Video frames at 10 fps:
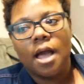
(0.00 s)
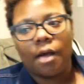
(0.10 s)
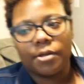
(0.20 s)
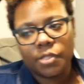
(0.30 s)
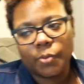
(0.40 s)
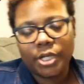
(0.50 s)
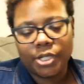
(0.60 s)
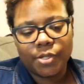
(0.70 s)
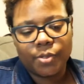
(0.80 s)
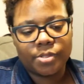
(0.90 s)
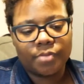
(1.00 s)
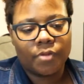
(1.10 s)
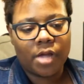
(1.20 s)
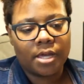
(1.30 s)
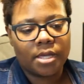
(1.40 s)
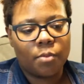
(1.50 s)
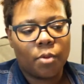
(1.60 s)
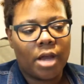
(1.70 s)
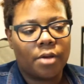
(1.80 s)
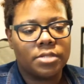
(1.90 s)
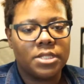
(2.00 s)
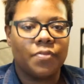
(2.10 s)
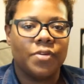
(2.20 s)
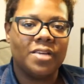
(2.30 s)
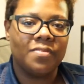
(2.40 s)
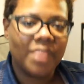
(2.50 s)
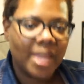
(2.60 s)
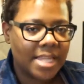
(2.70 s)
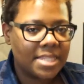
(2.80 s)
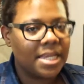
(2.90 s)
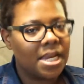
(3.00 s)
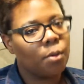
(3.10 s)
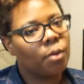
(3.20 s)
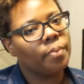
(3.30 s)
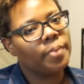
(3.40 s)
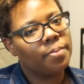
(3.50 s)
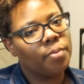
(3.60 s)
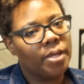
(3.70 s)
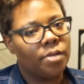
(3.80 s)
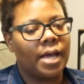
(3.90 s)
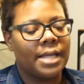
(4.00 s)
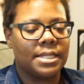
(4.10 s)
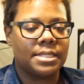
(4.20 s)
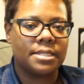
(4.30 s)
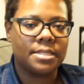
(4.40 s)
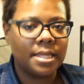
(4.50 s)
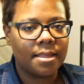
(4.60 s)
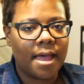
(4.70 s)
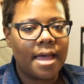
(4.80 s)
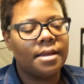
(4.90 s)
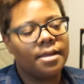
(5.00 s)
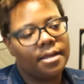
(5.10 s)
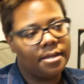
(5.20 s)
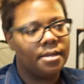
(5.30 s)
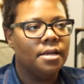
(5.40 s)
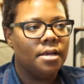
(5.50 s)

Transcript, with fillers: I also want to do some vlogging where I go to different events and network with people and you guys get to see that and